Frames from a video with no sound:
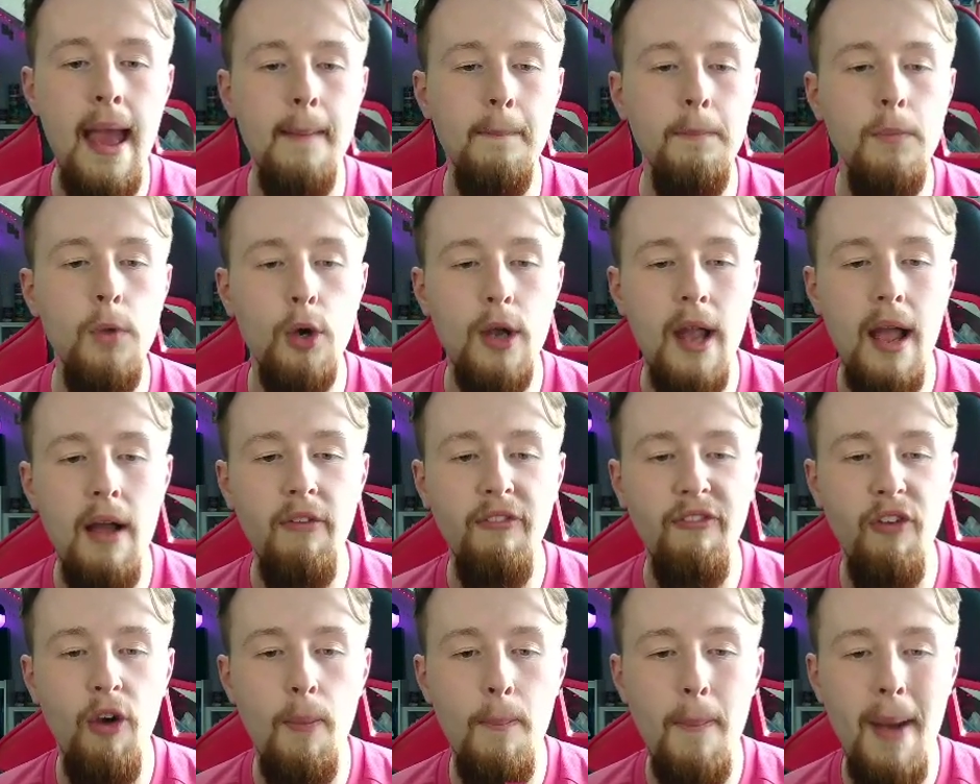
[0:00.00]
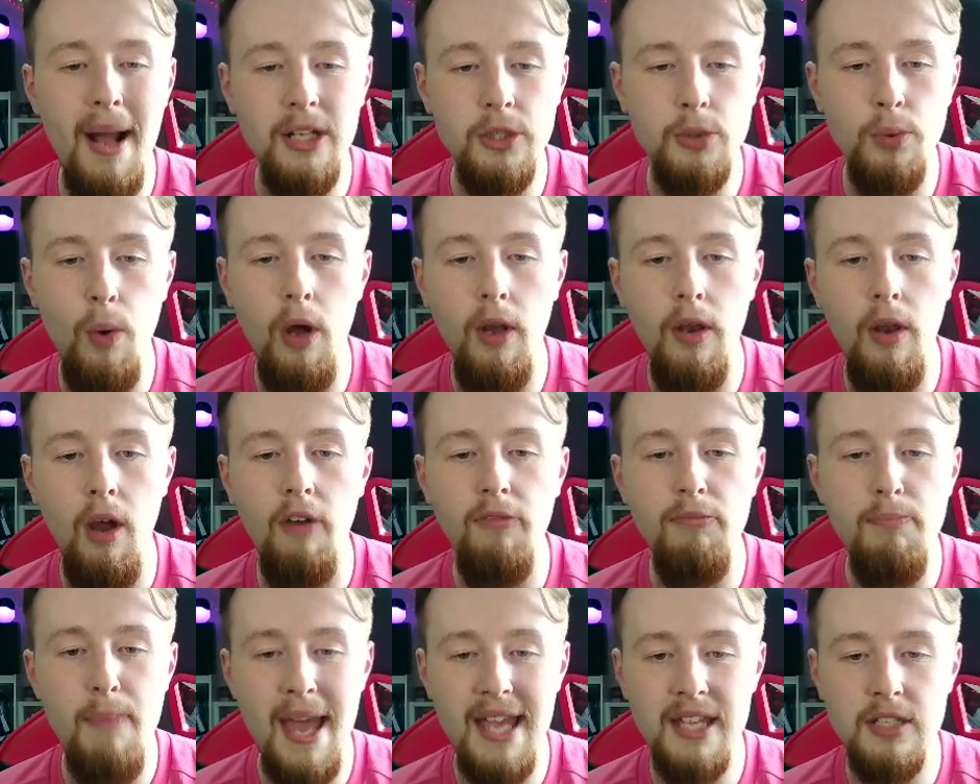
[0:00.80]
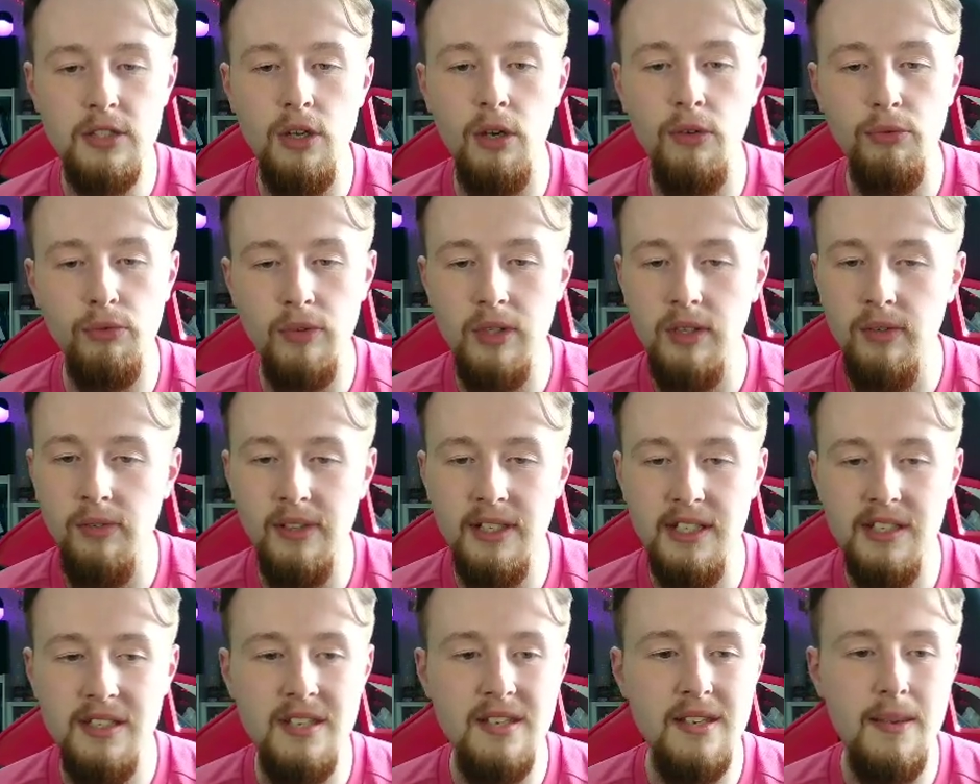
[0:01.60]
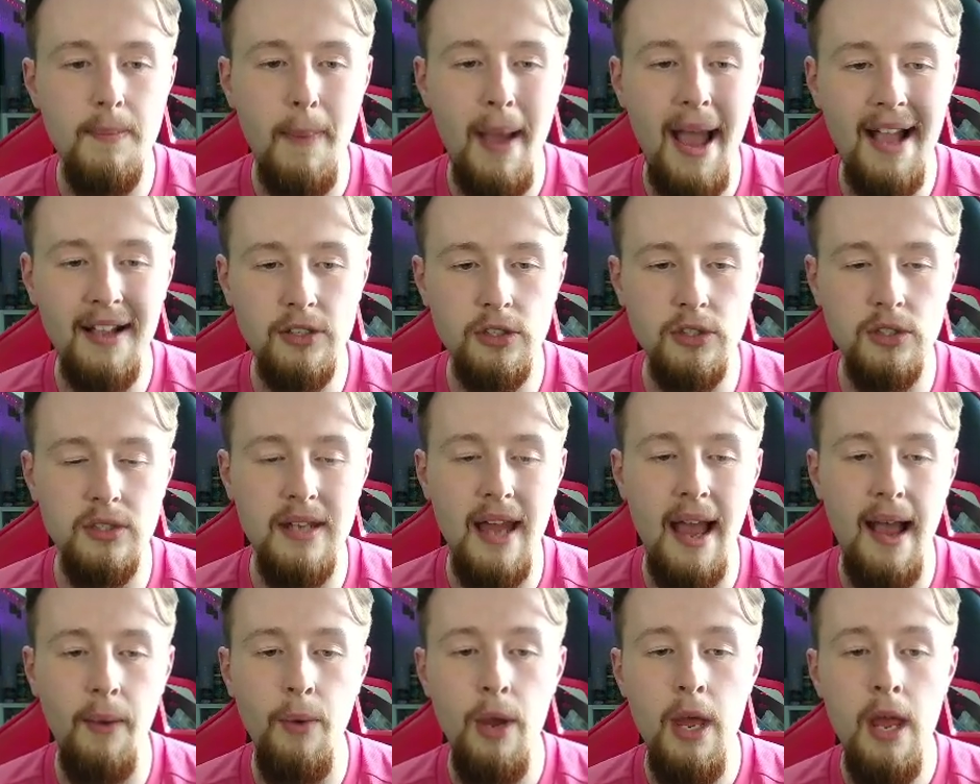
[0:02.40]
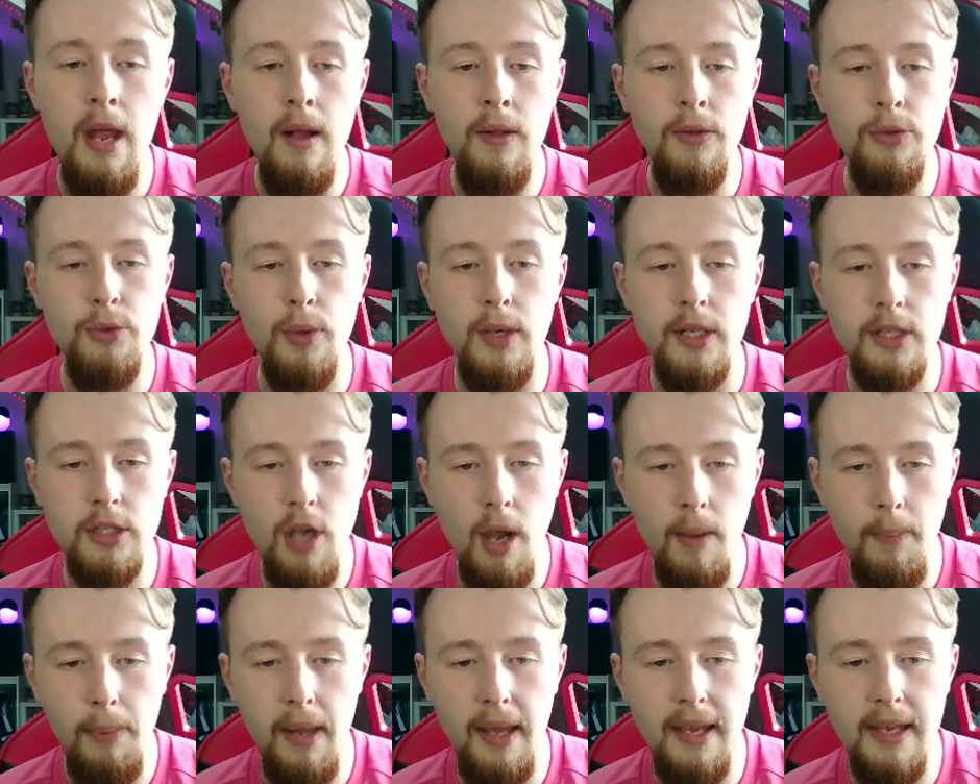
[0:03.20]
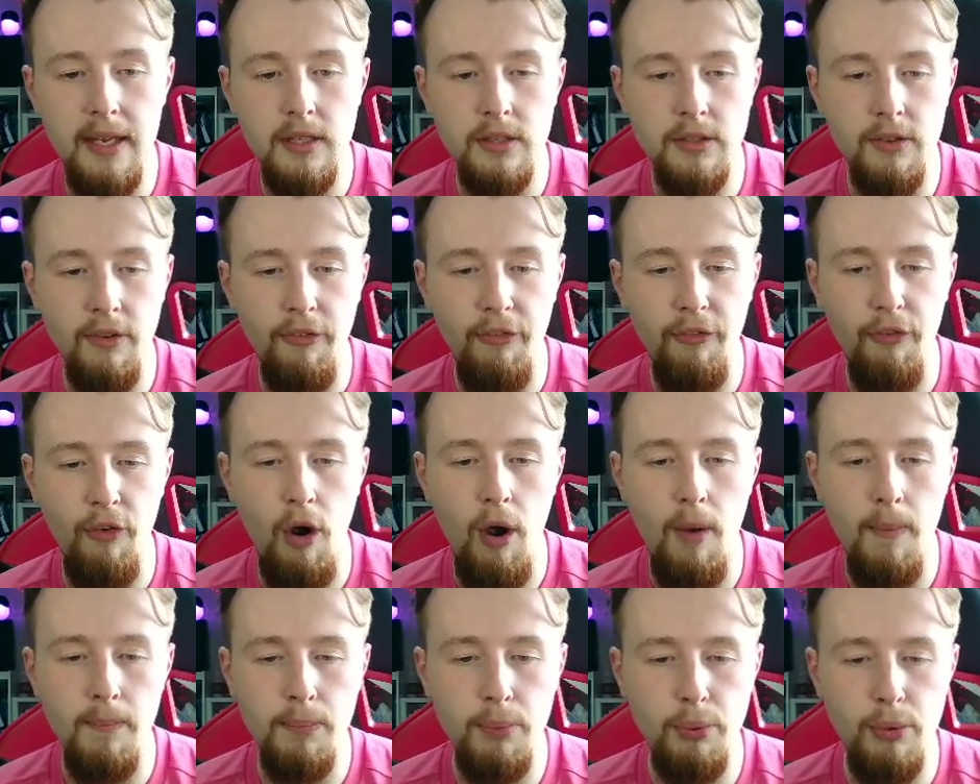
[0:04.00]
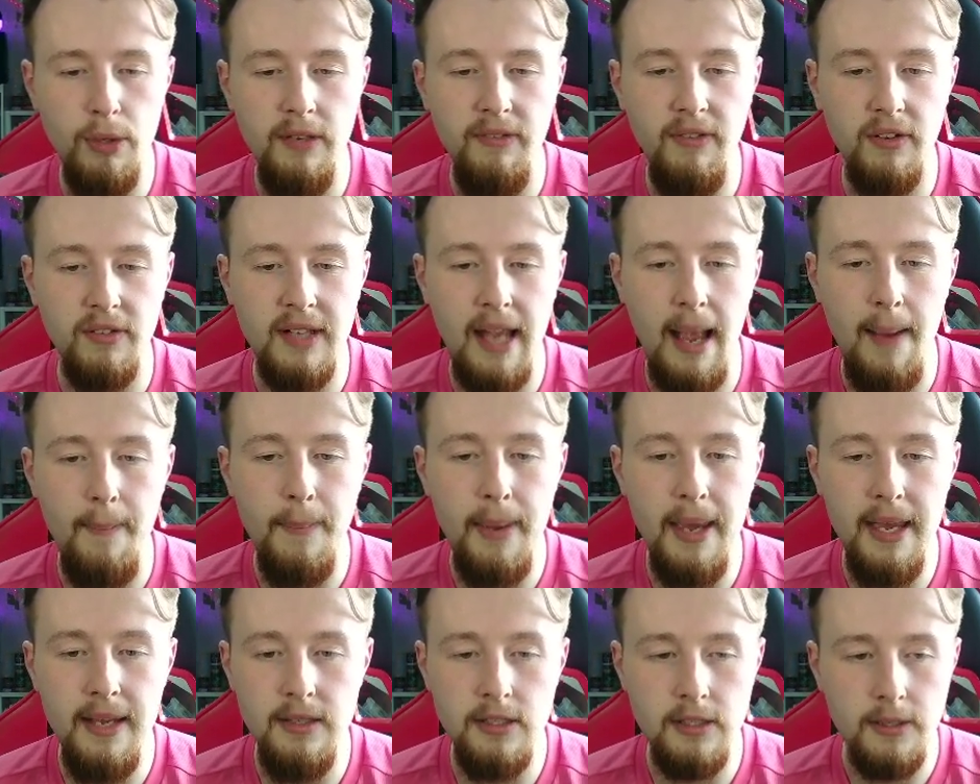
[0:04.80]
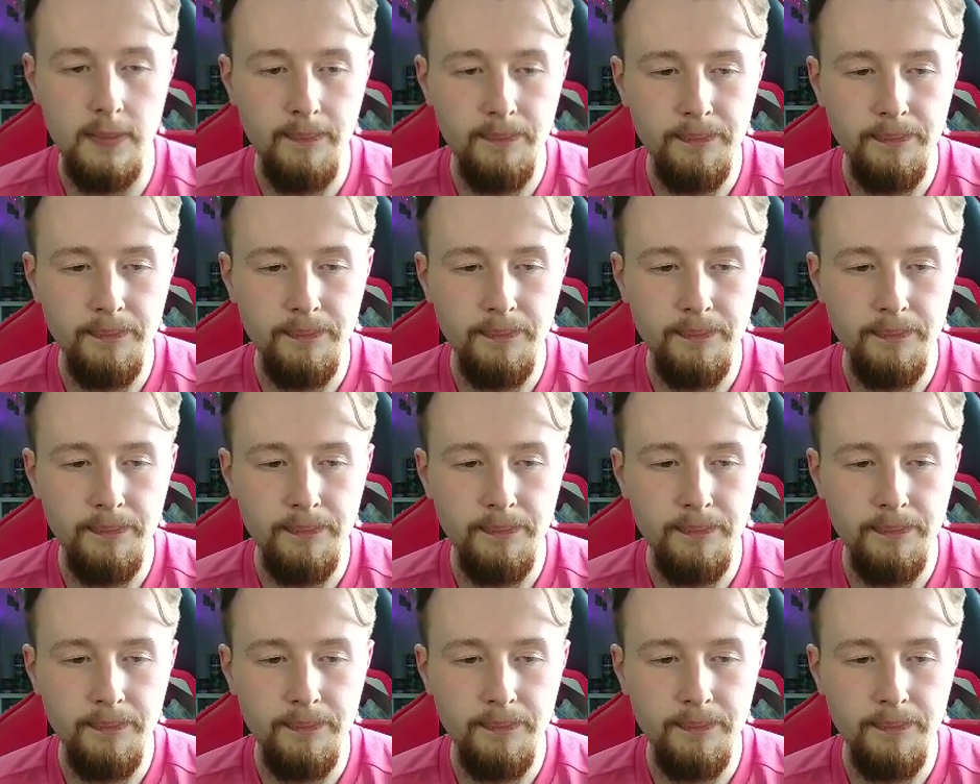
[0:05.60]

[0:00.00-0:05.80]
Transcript: Look out for batch 1 of best of re-releases in packs now to earn top players from previous campaigns,